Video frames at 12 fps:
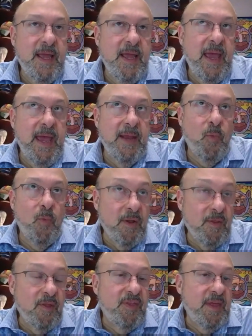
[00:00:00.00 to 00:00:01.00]
And one
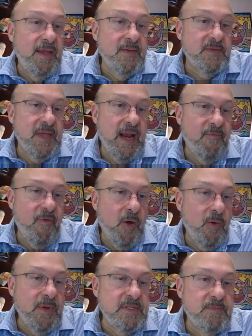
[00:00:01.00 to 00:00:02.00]
of the things that I've
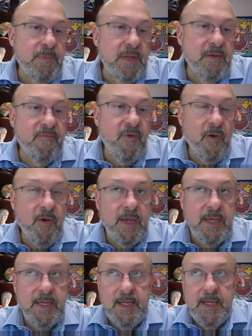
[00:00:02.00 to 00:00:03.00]
always been
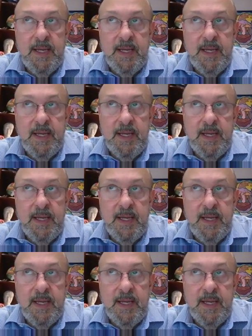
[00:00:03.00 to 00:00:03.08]
very